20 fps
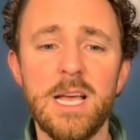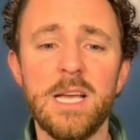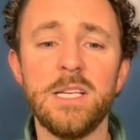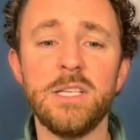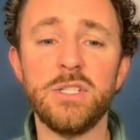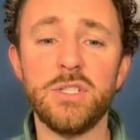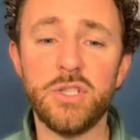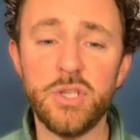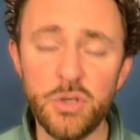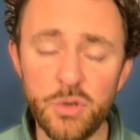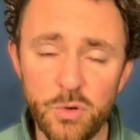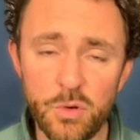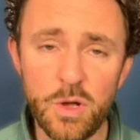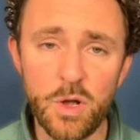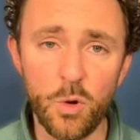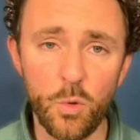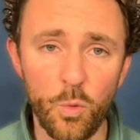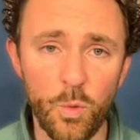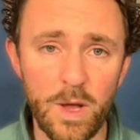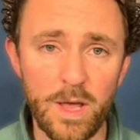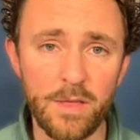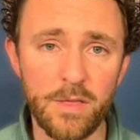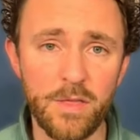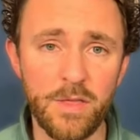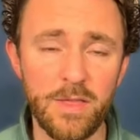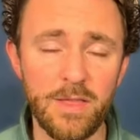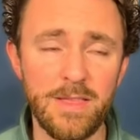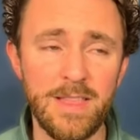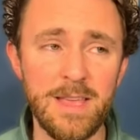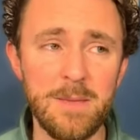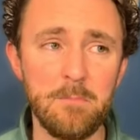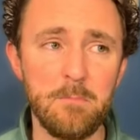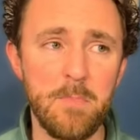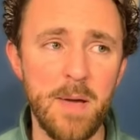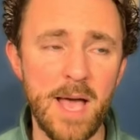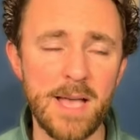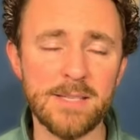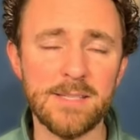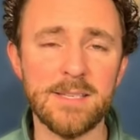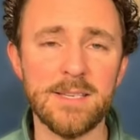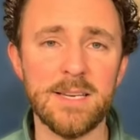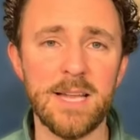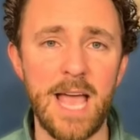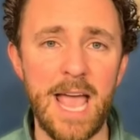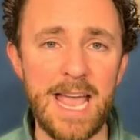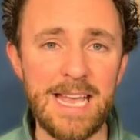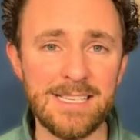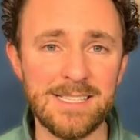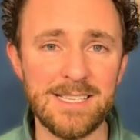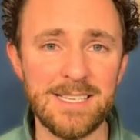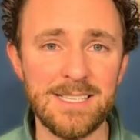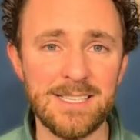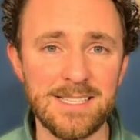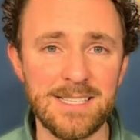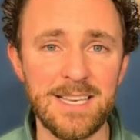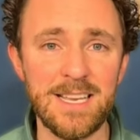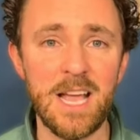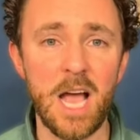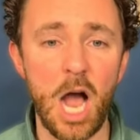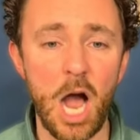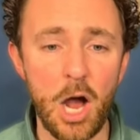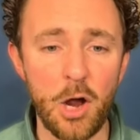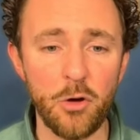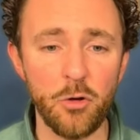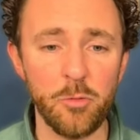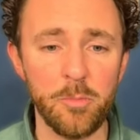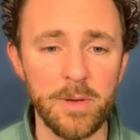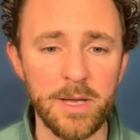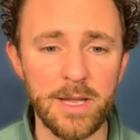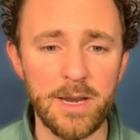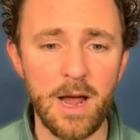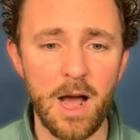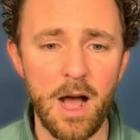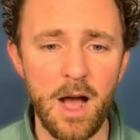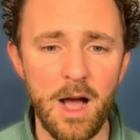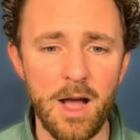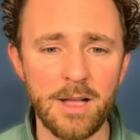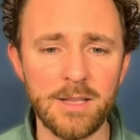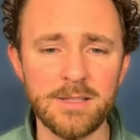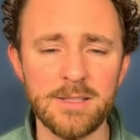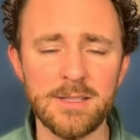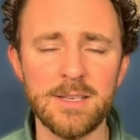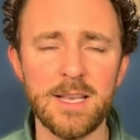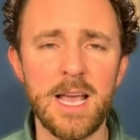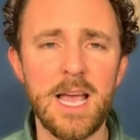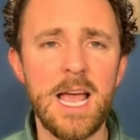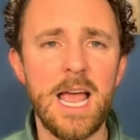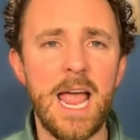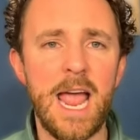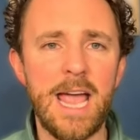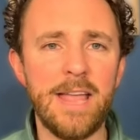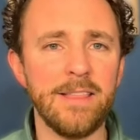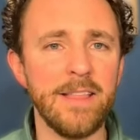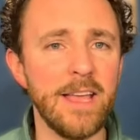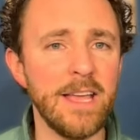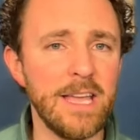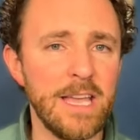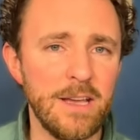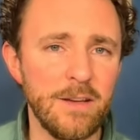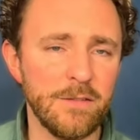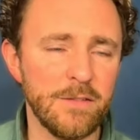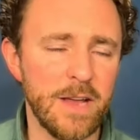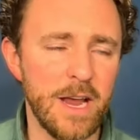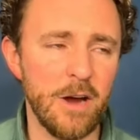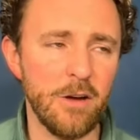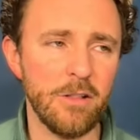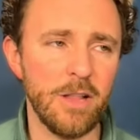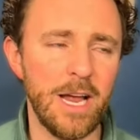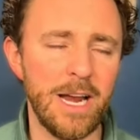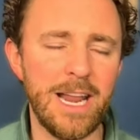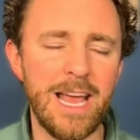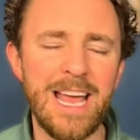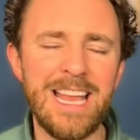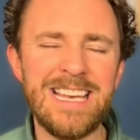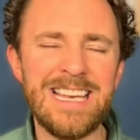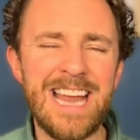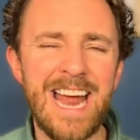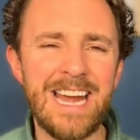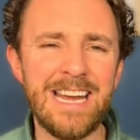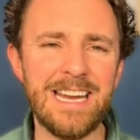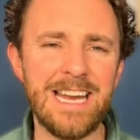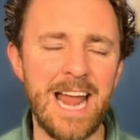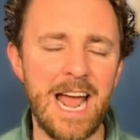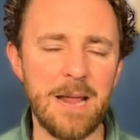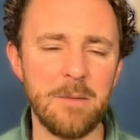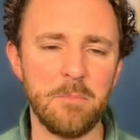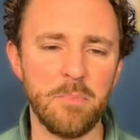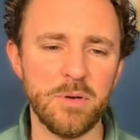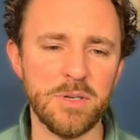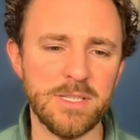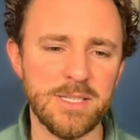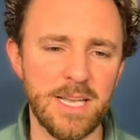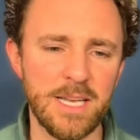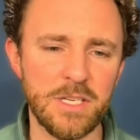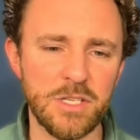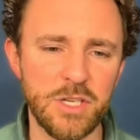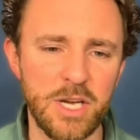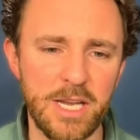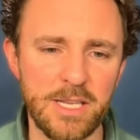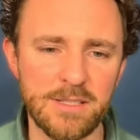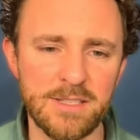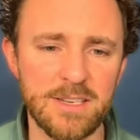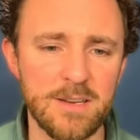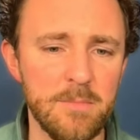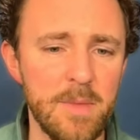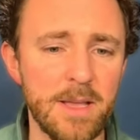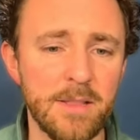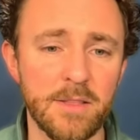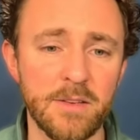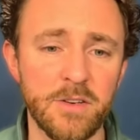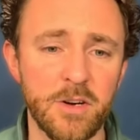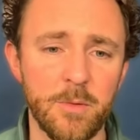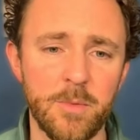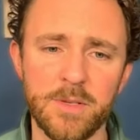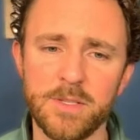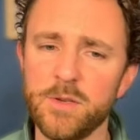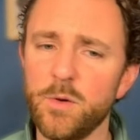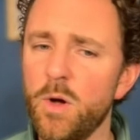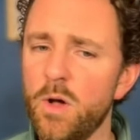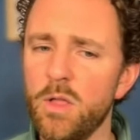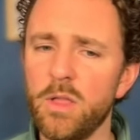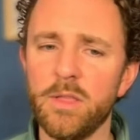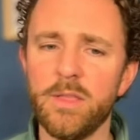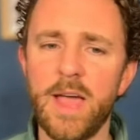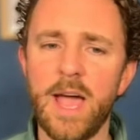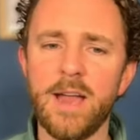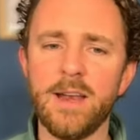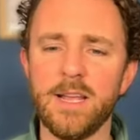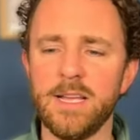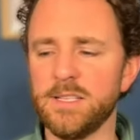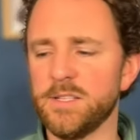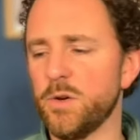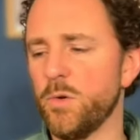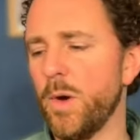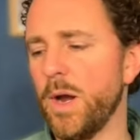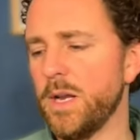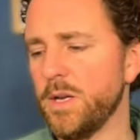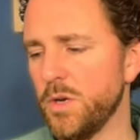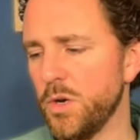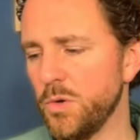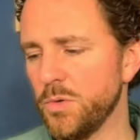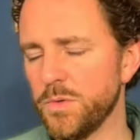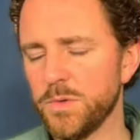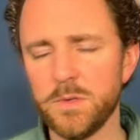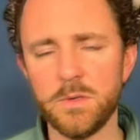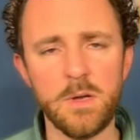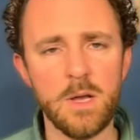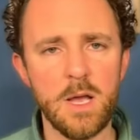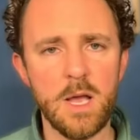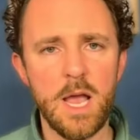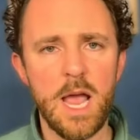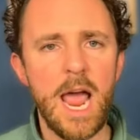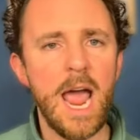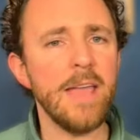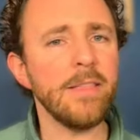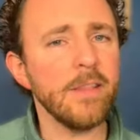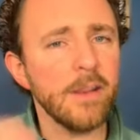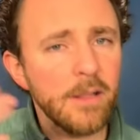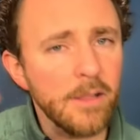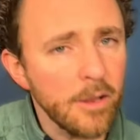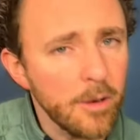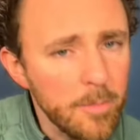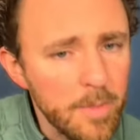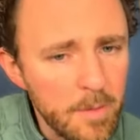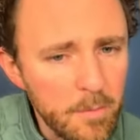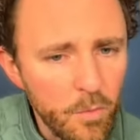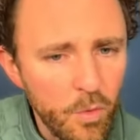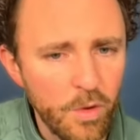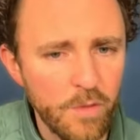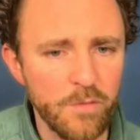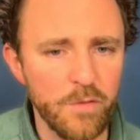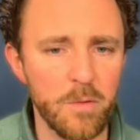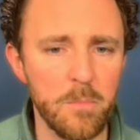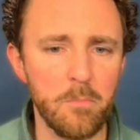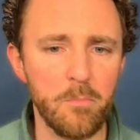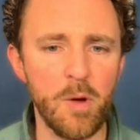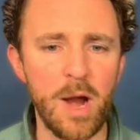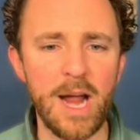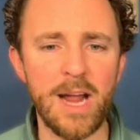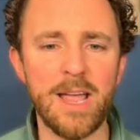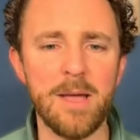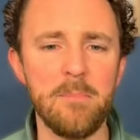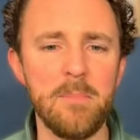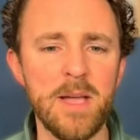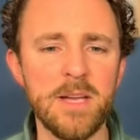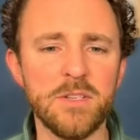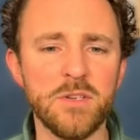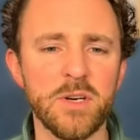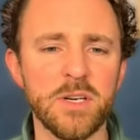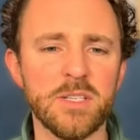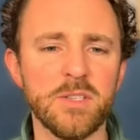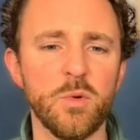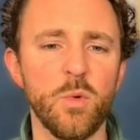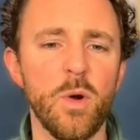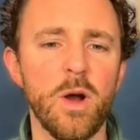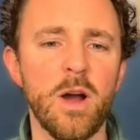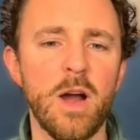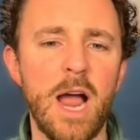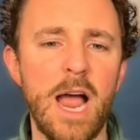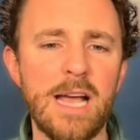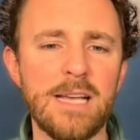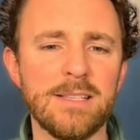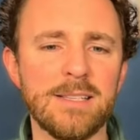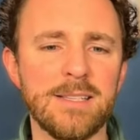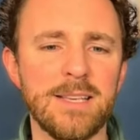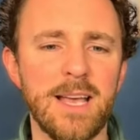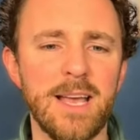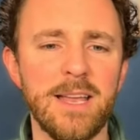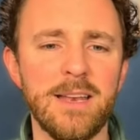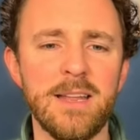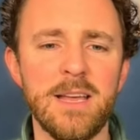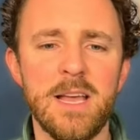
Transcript: Duke with the best ACC auto bid odds, and they give Carolina a 99% chance to make the tournament. So all of that is great news. And then a little bit more from Bracket Matrix, where I said